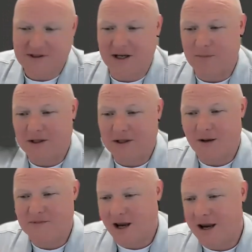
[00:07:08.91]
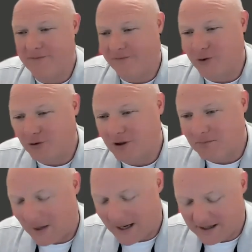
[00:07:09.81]
it becomes a full
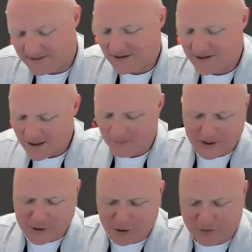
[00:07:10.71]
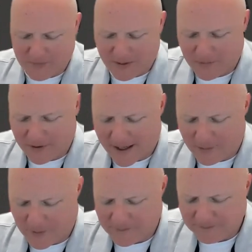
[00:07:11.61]
byte. I bet you remember that
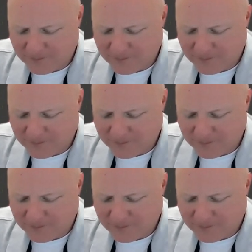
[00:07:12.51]
one.